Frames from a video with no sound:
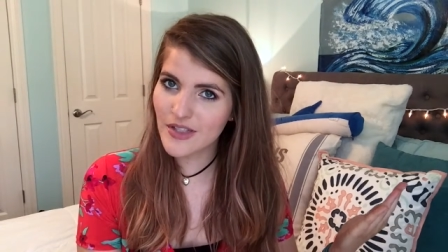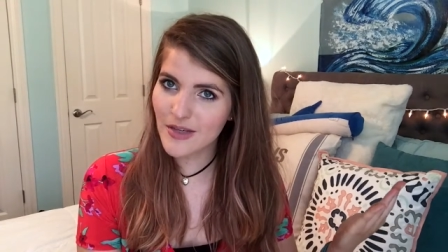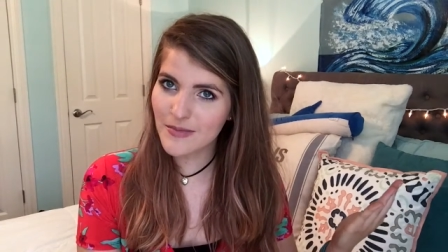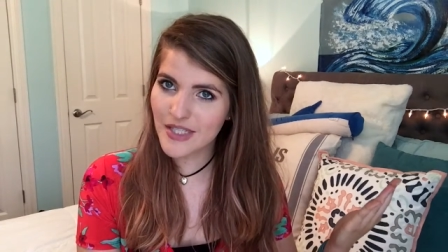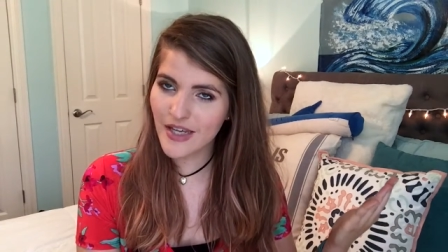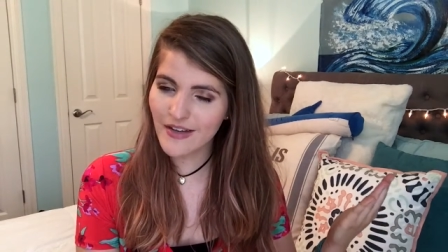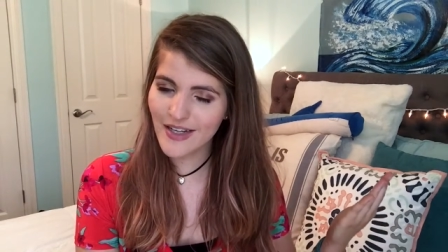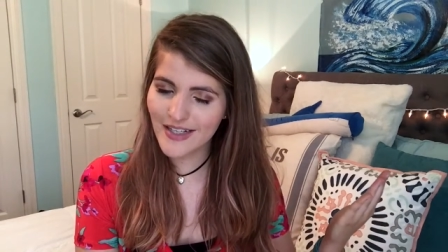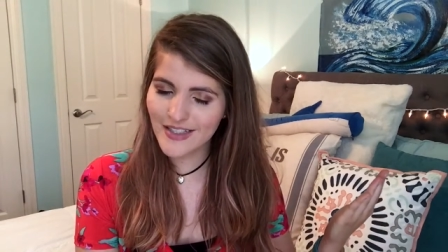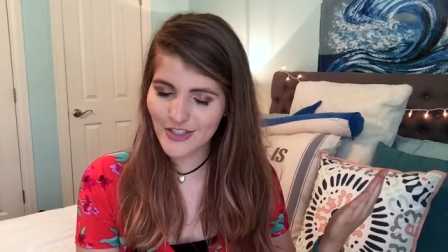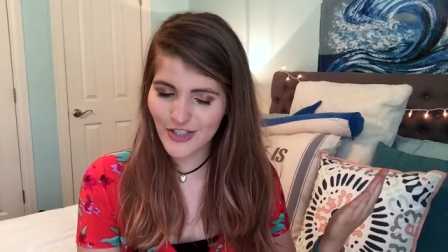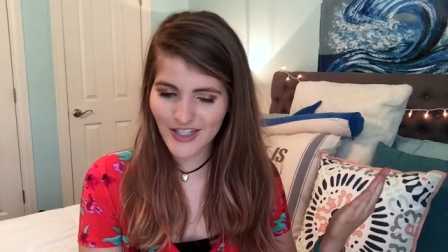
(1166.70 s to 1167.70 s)
comes out
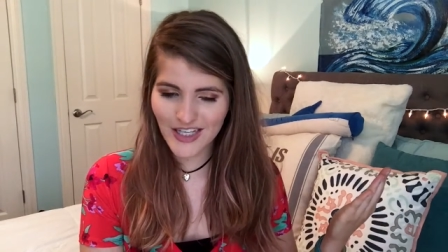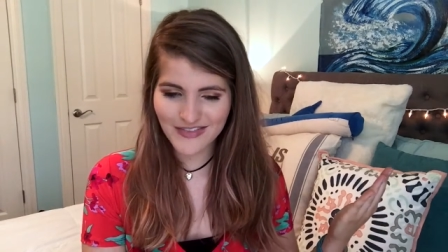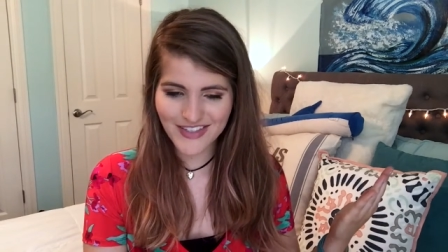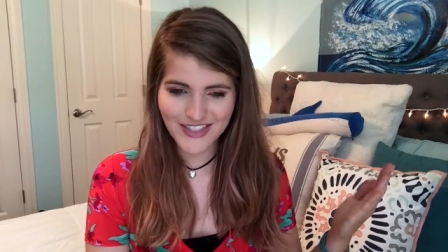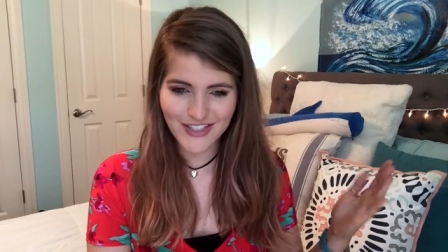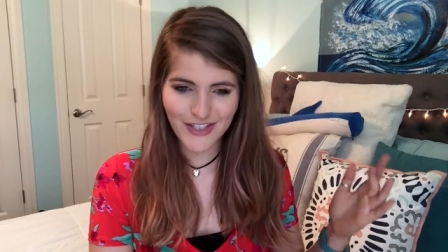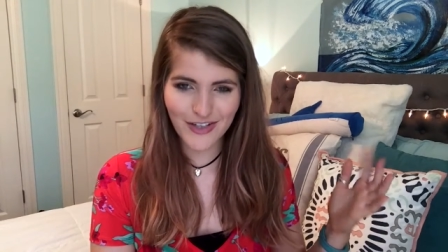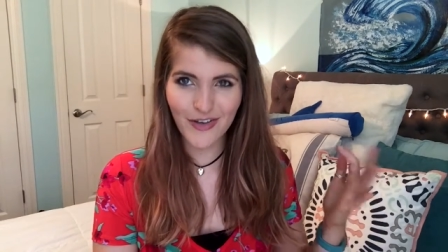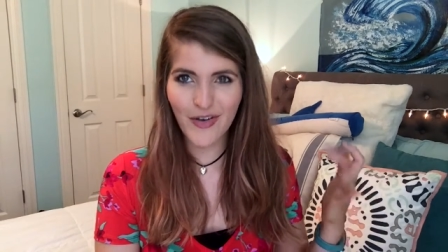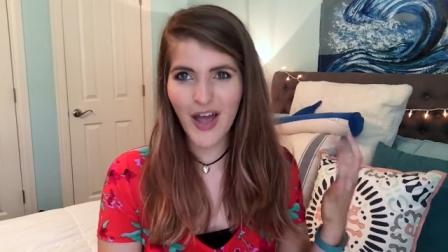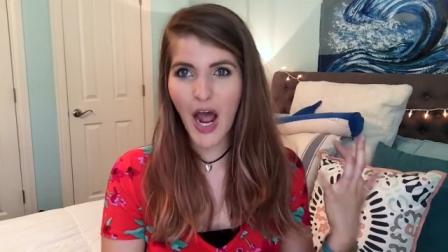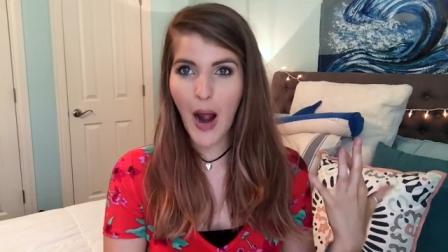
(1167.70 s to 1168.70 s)
and she gives it
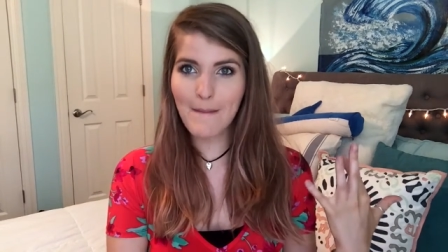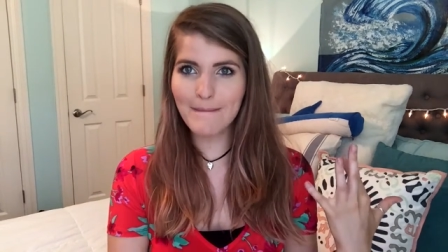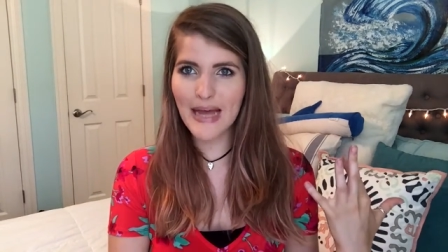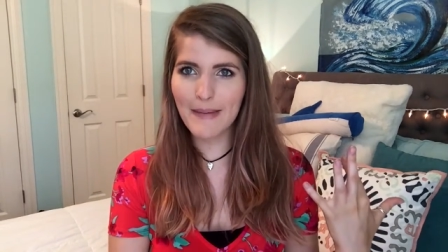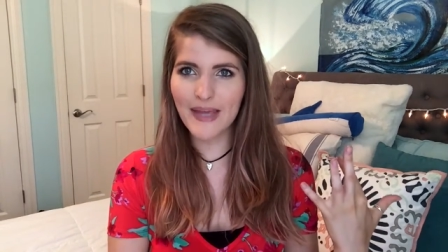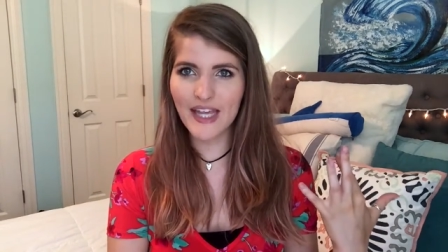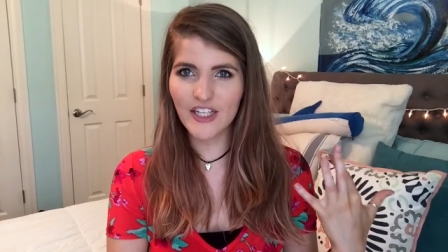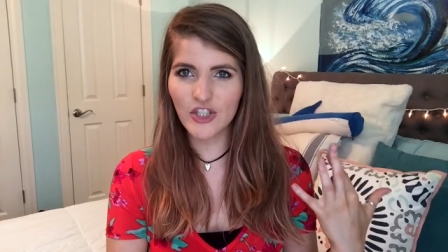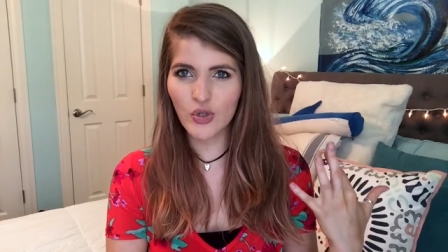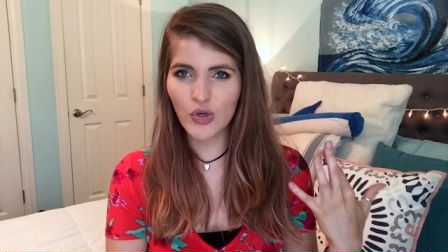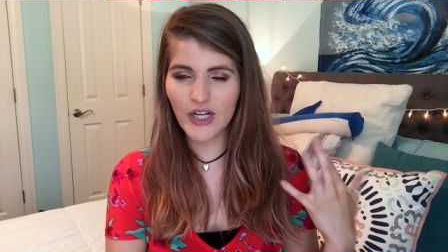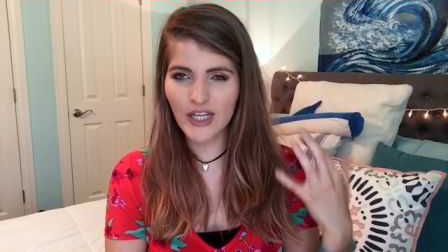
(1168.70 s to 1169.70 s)
to my man
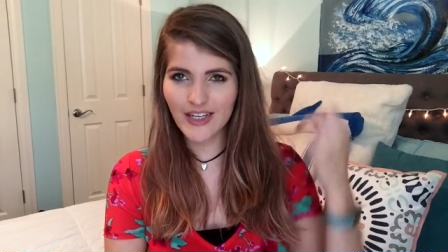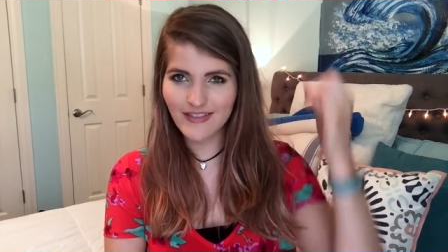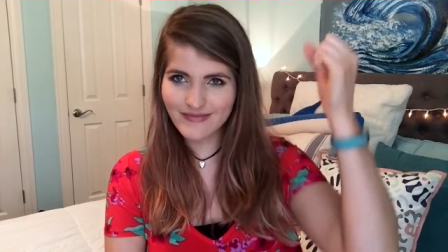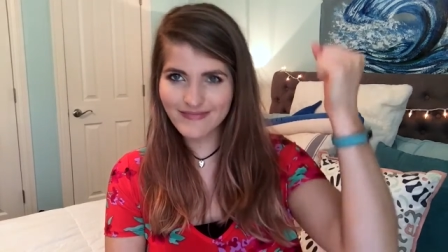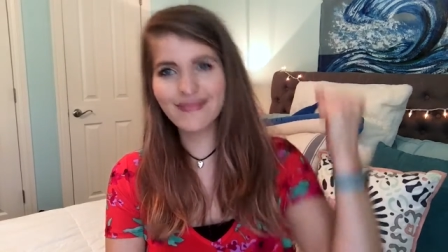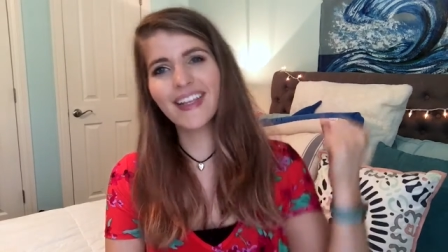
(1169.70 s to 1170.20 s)
Jordan.